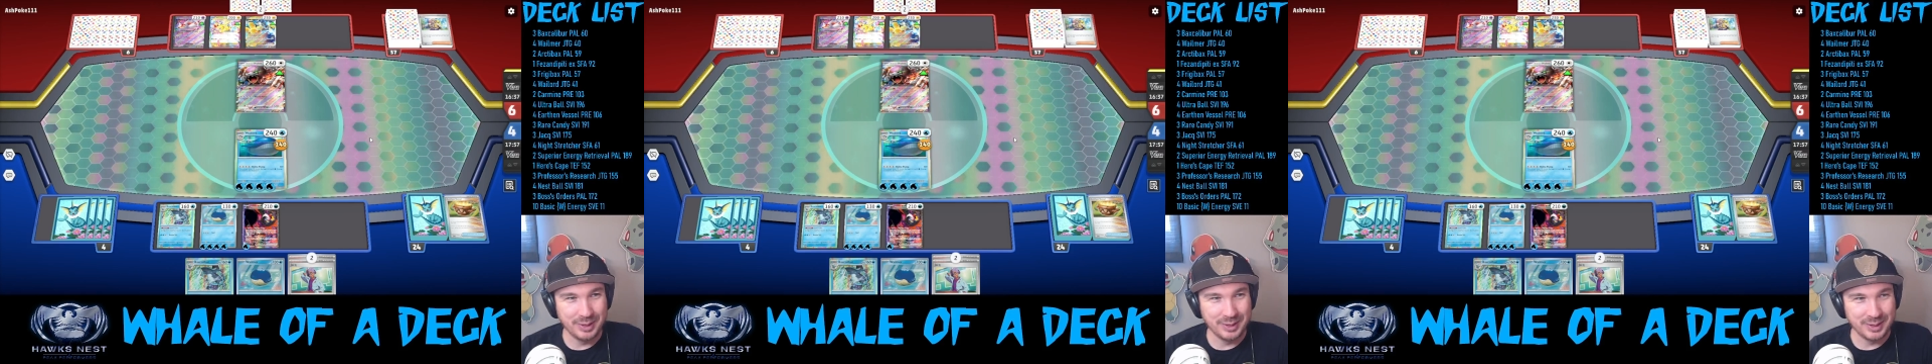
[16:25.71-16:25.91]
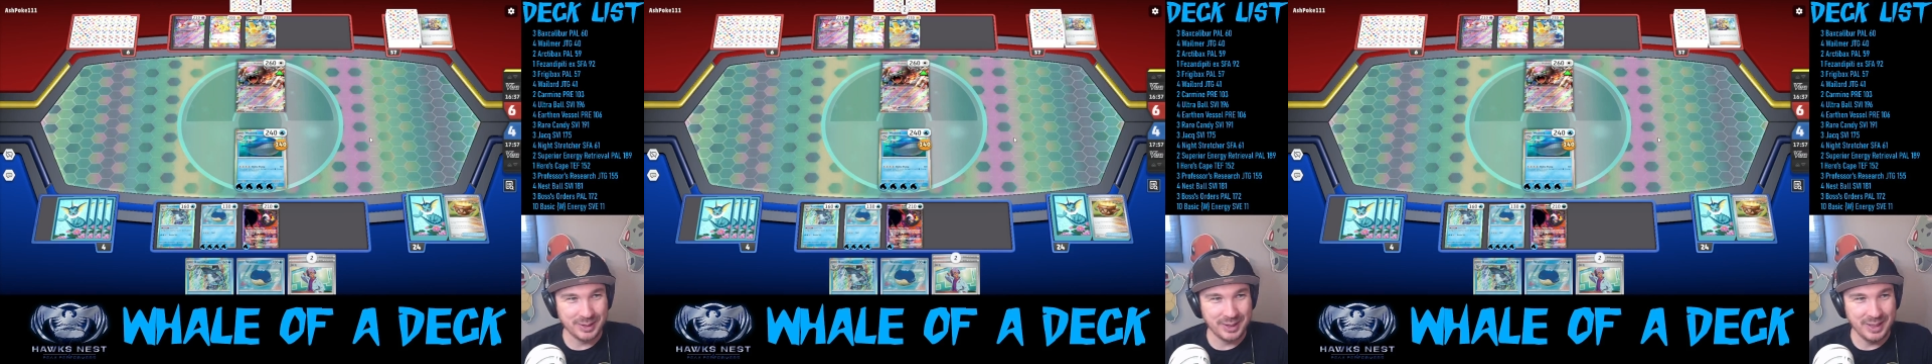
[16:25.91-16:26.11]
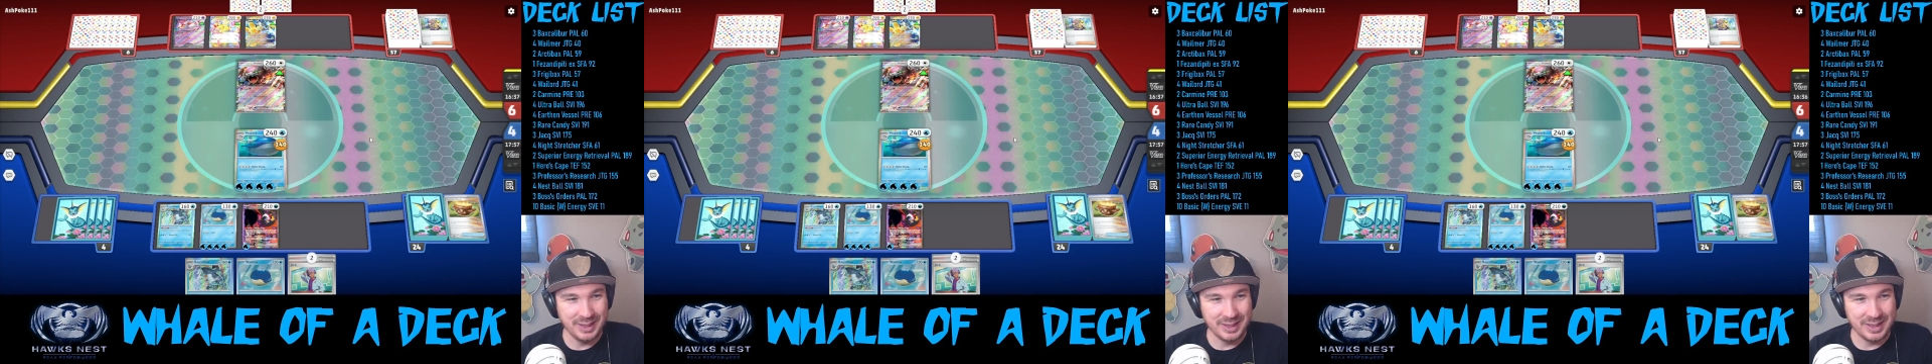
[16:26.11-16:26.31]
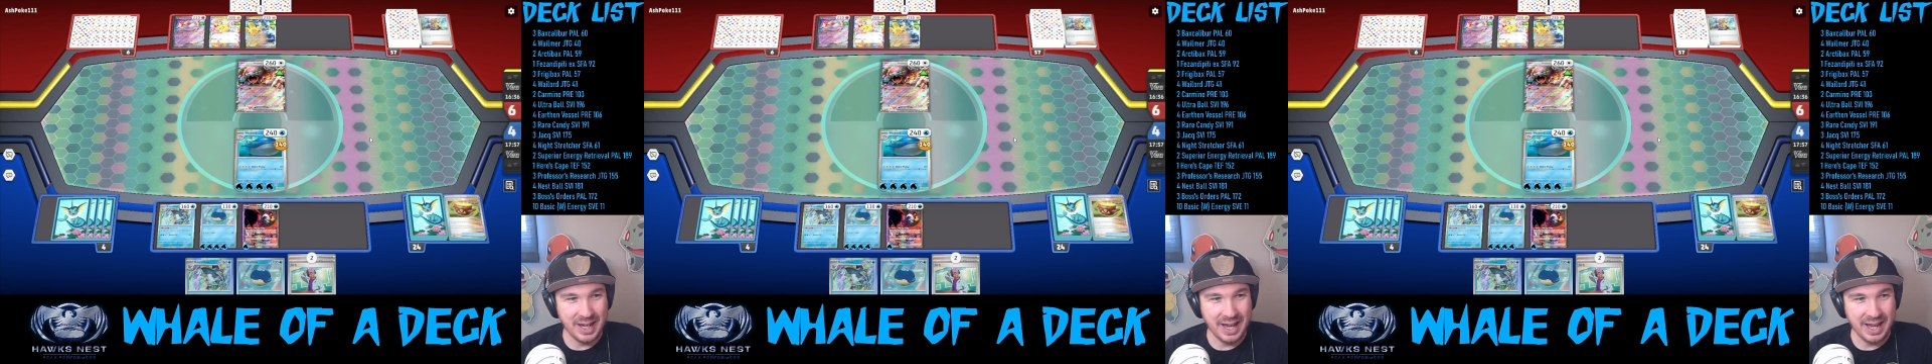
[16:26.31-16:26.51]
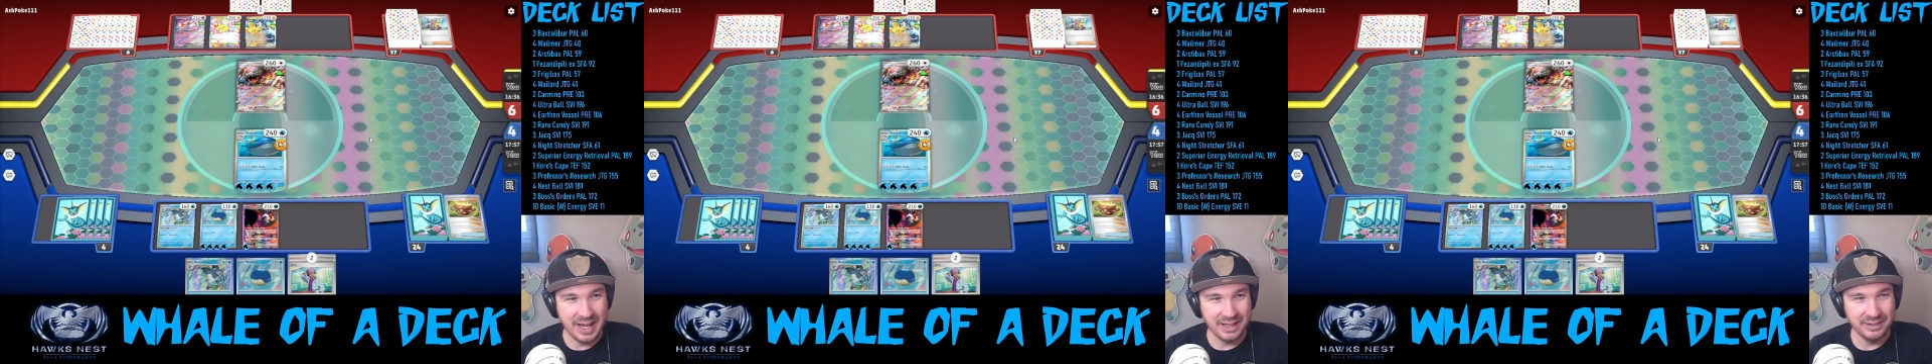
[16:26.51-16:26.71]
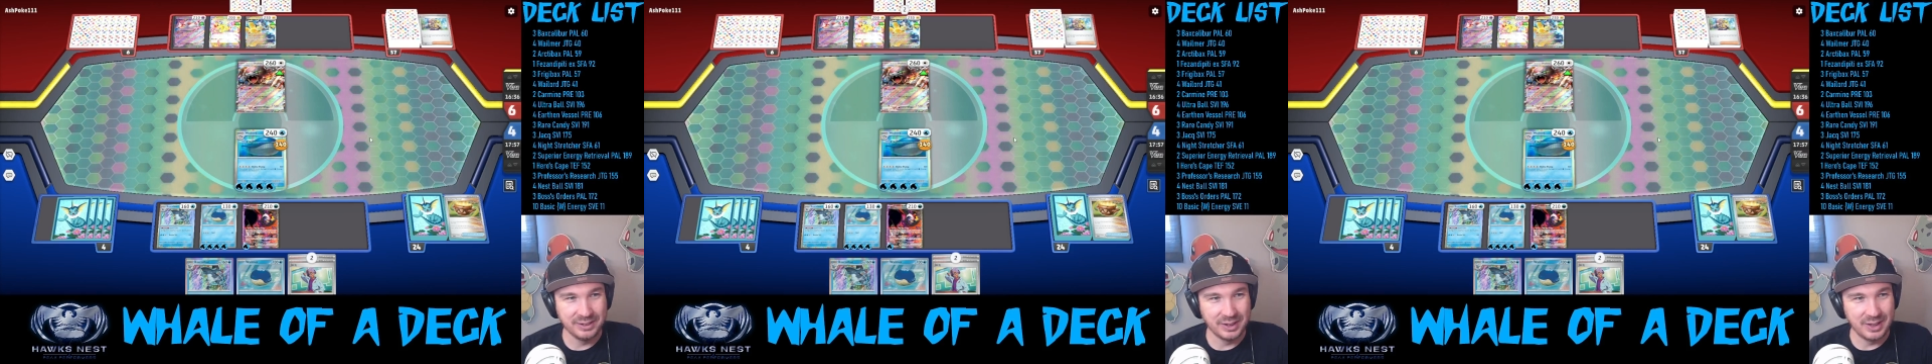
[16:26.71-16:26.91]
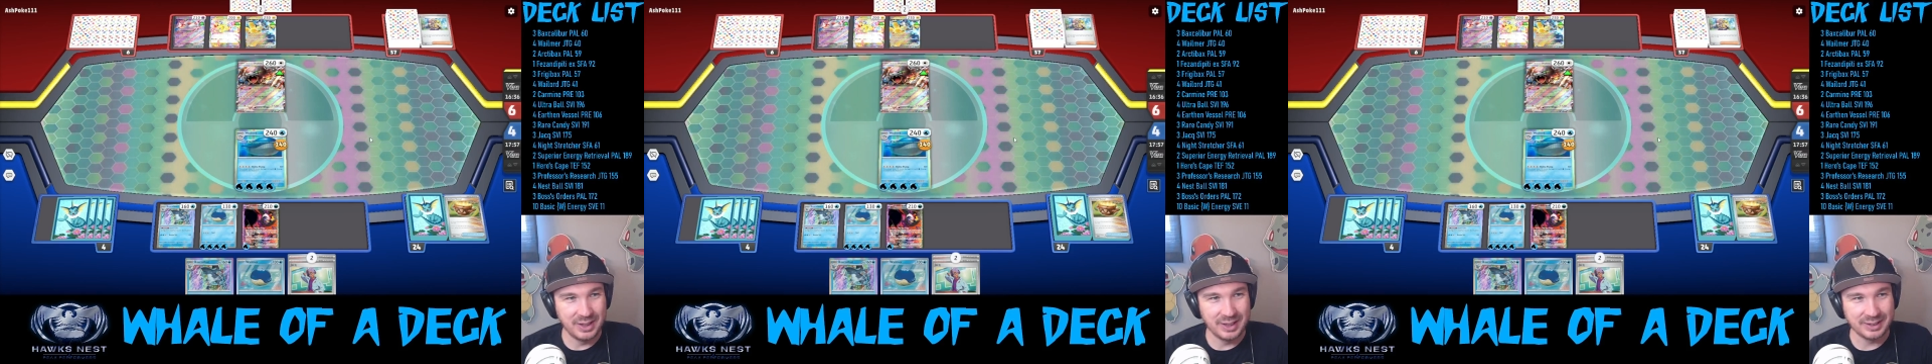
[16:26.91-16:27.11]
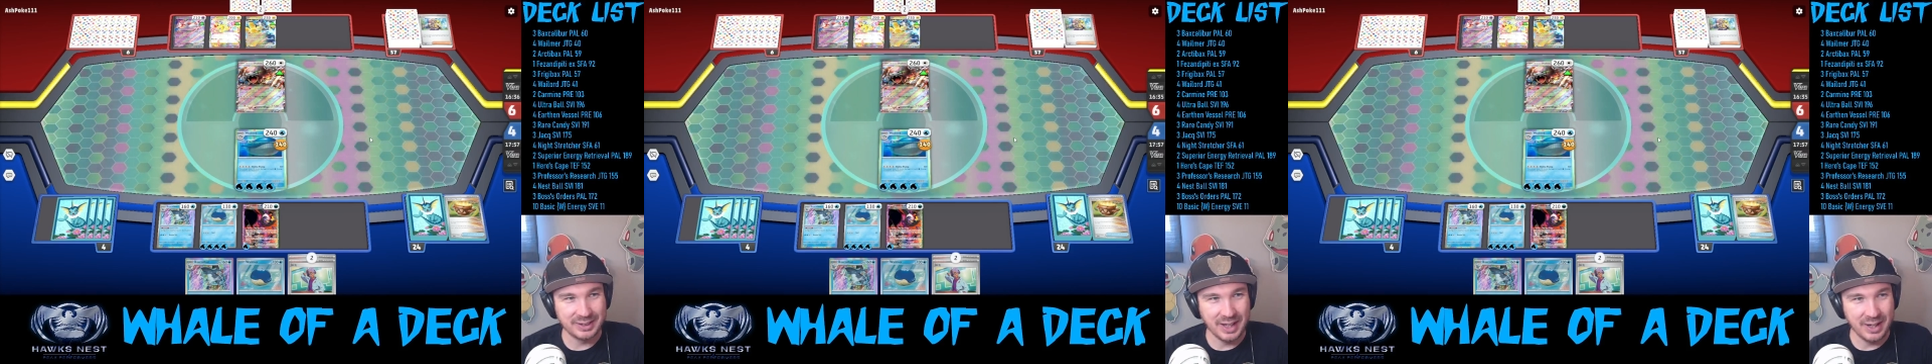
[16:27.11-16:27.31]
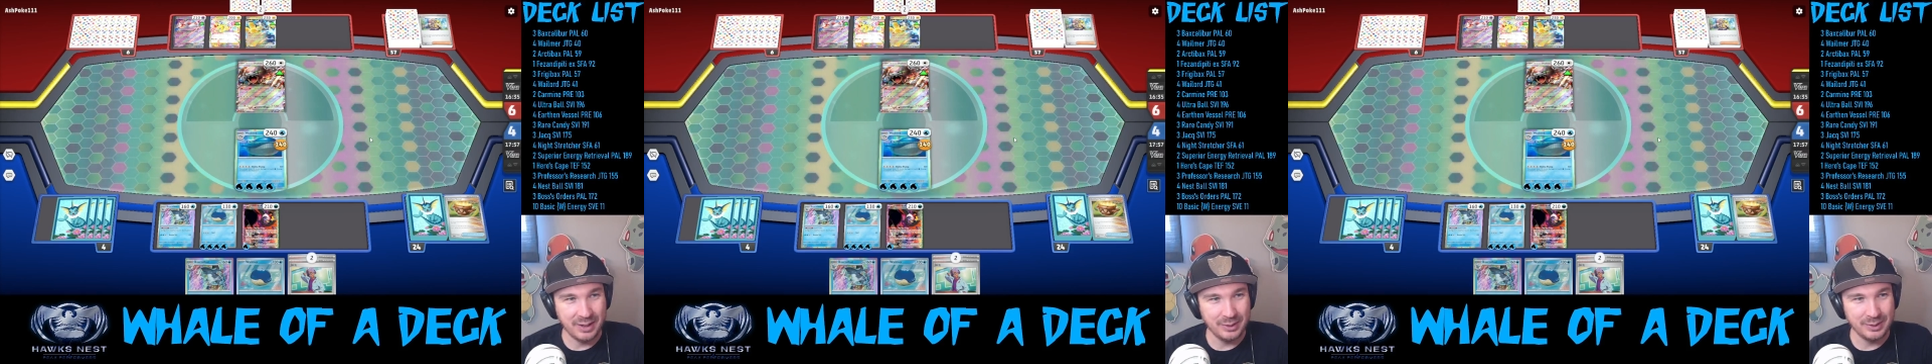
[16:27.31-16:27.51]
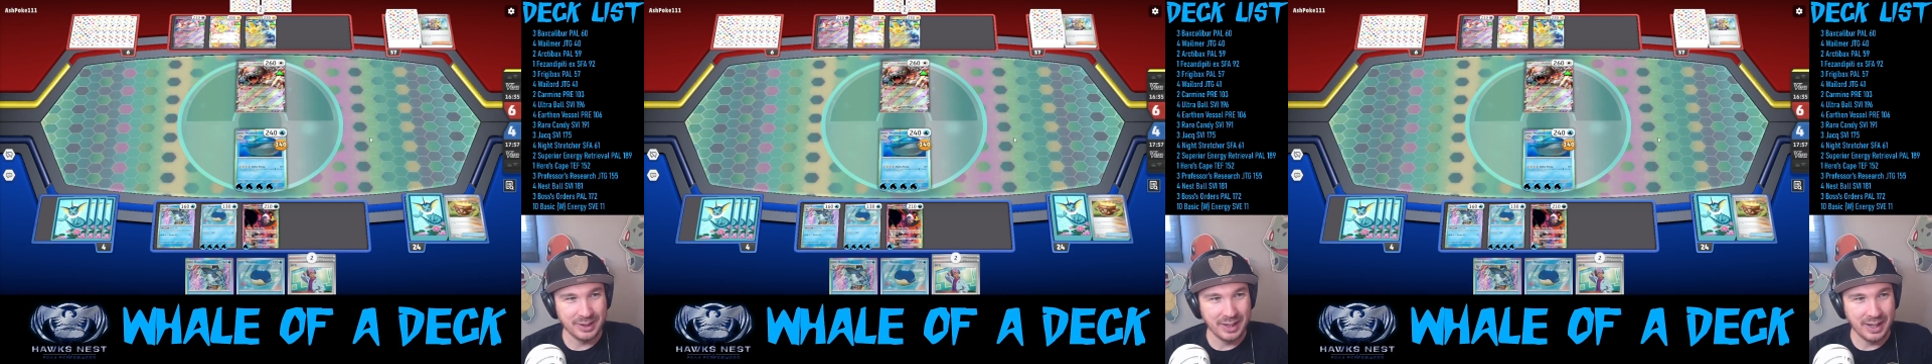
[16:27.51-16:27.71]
just getting hand-locked out